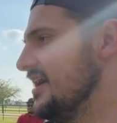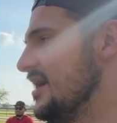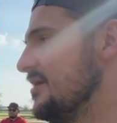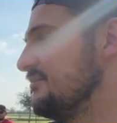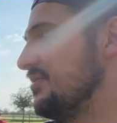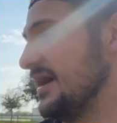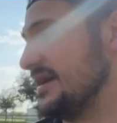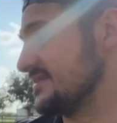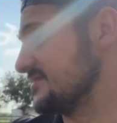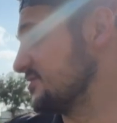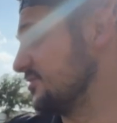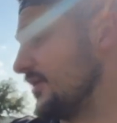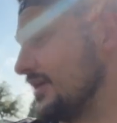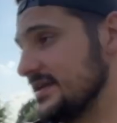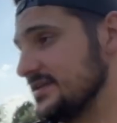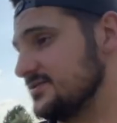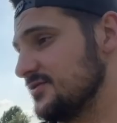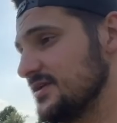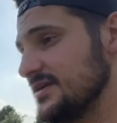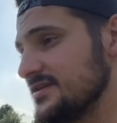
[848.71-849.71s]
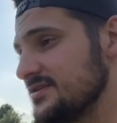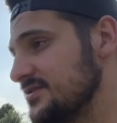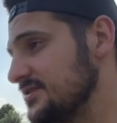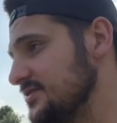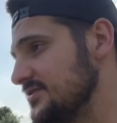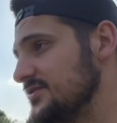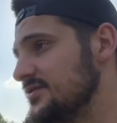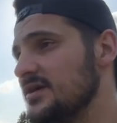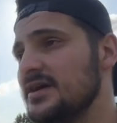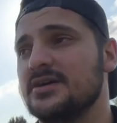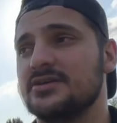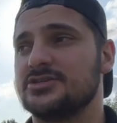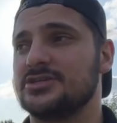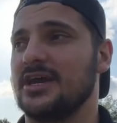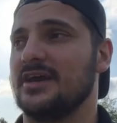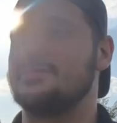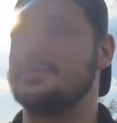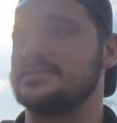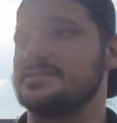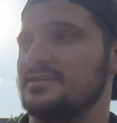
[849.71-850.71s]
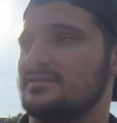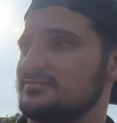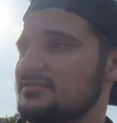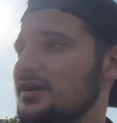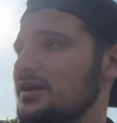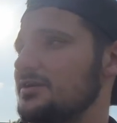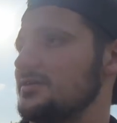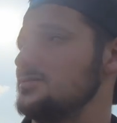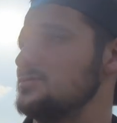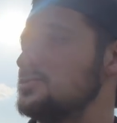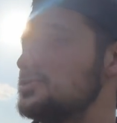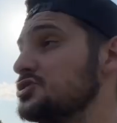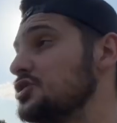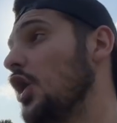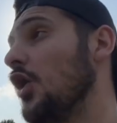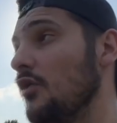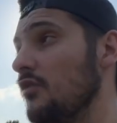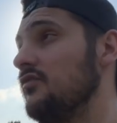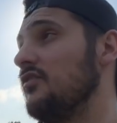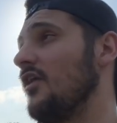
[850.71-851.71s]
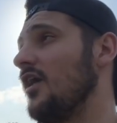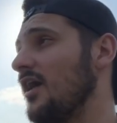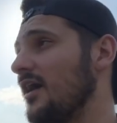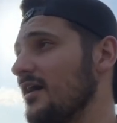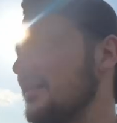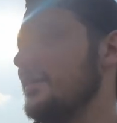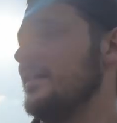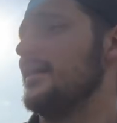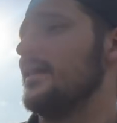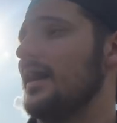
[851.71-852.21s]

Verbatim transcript: But 2022 Chevy Silverado so far,